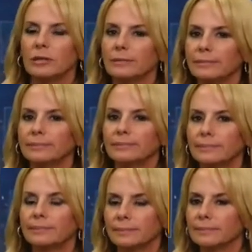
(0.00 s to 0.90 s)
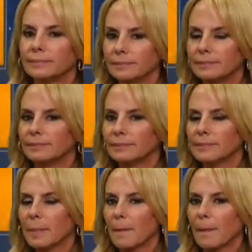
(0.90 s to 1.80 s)

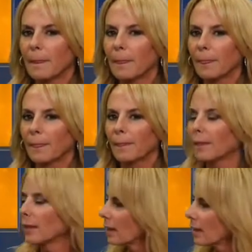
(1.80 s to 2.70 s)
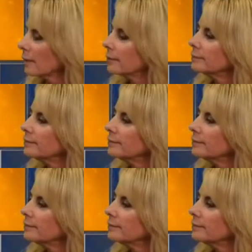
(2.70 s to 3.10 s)
No words are spoken by the person on screen.